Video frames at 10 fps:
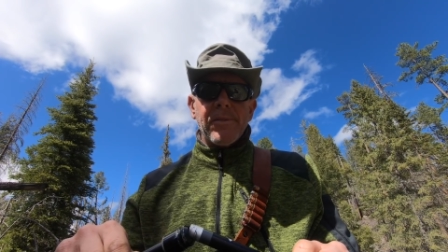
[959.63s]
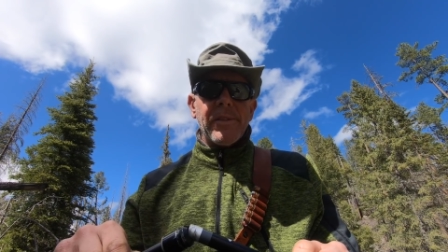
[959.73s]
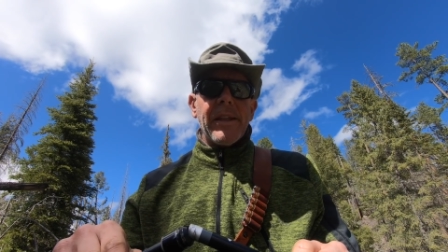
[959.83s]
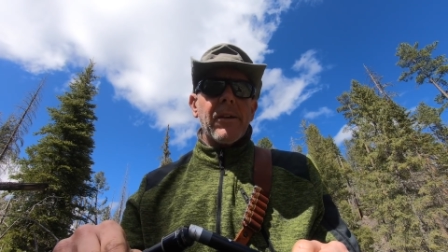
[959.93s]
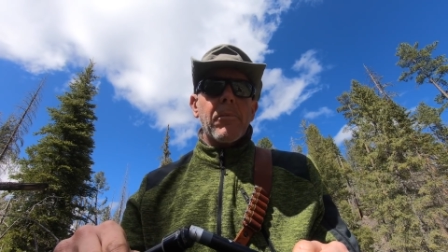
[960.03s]
of
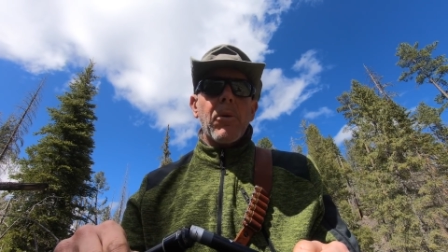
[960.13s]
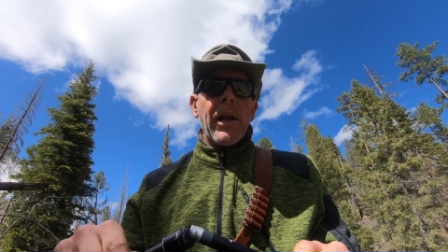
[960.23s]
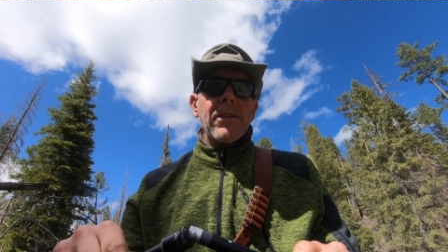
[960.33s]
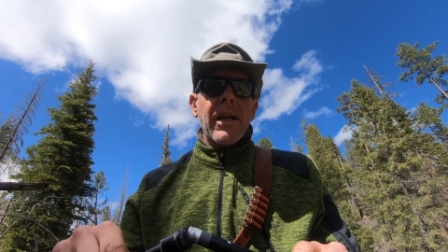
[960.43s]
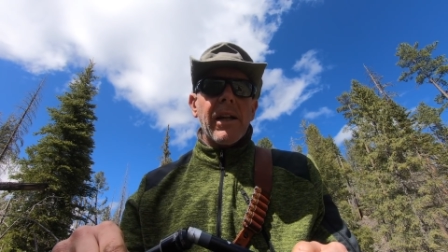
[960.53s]
stick or
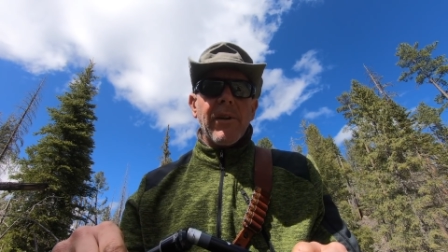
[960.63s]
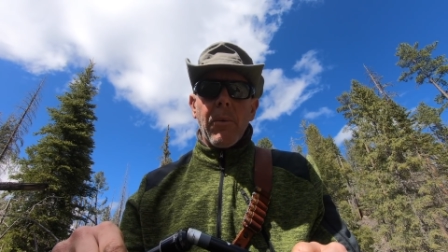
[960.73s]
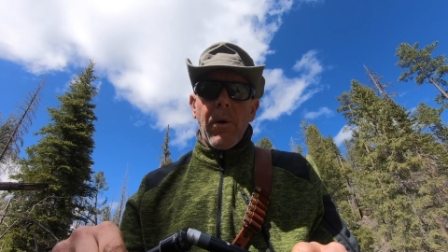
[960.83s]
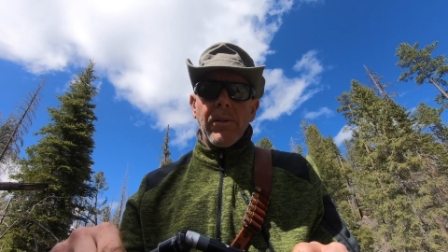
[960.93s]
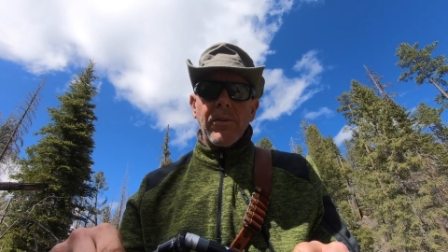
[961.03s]
branch out if I
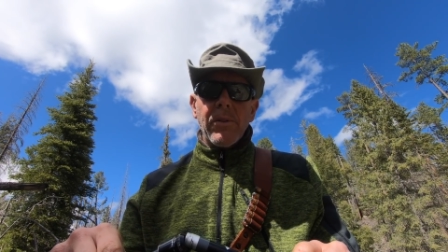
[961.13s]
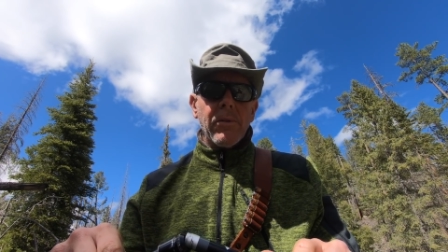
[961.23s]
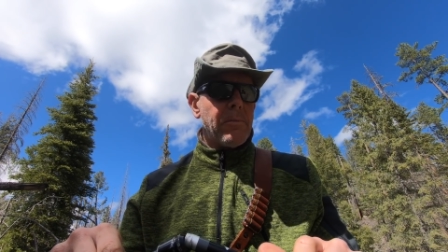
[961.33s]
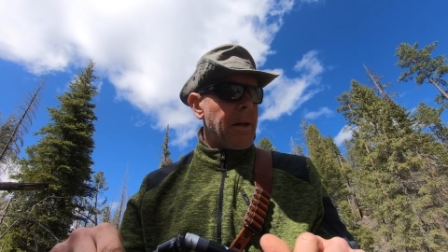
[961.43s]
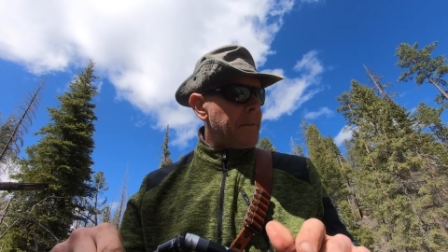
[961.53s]
want to,
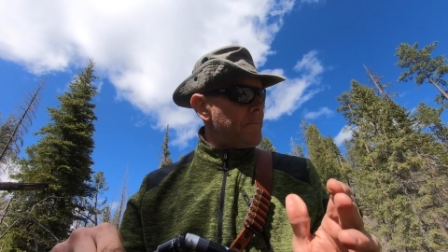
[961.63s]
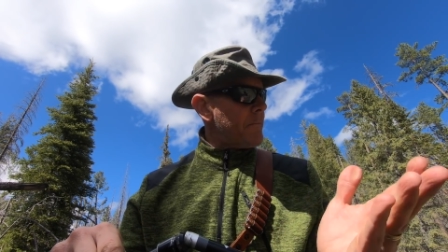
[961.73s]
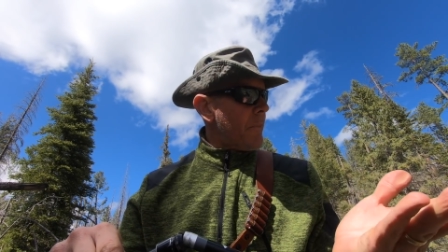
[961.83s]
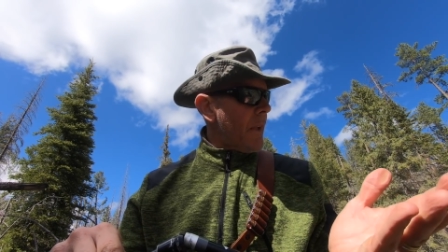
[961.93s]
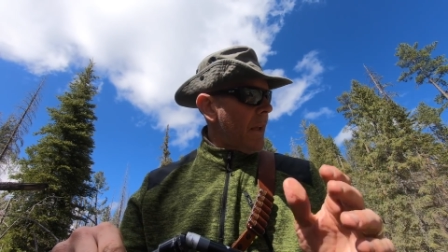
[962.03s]
but
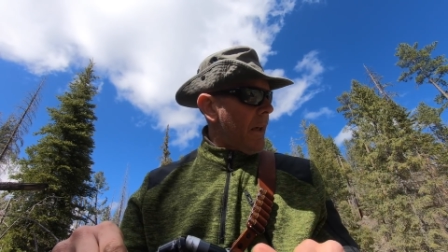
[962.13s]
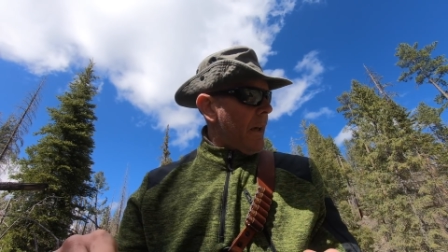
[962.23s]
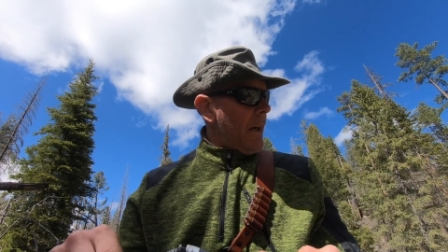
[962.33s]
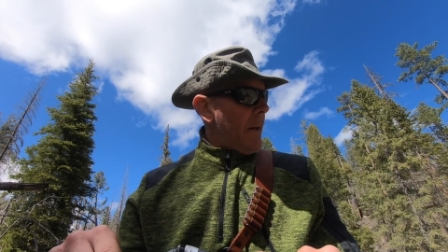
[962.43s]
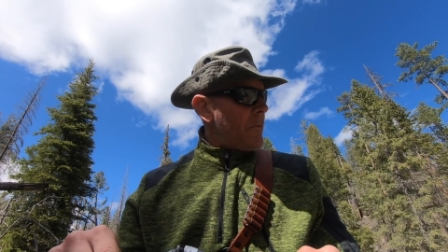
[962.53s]

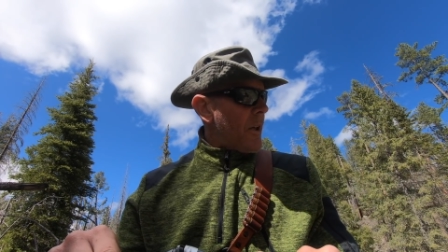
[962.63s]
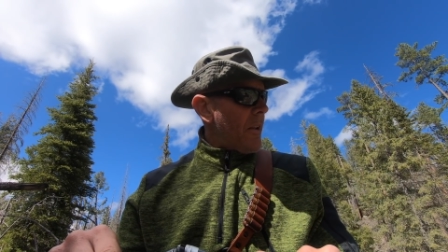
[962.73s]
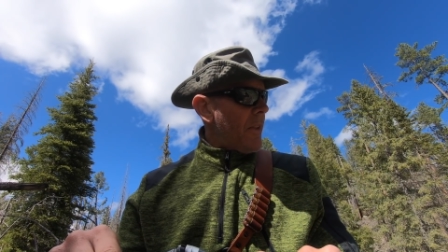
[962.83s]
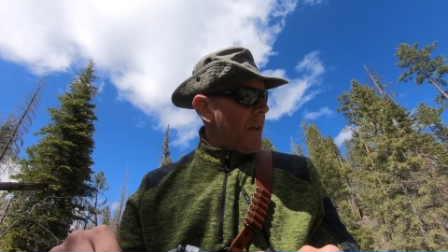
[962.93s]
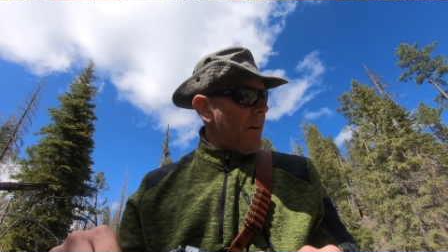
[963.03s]
I'm trying
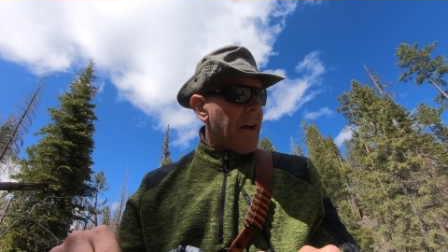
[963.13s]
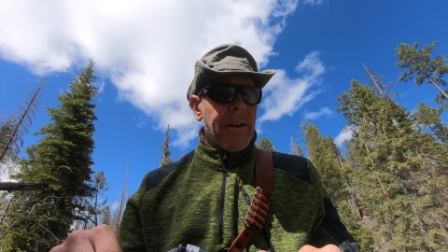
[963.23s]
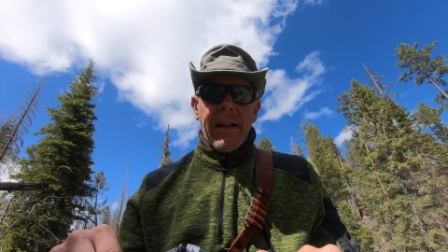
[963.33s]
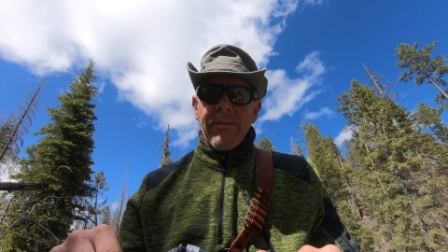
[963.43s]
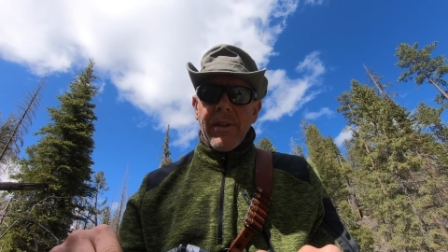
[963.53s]
to think of how
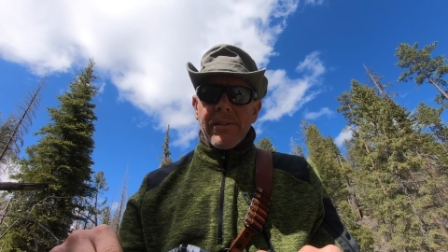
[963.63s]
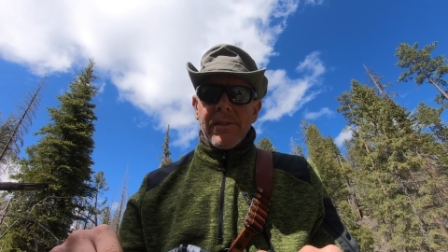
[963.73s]
can I fix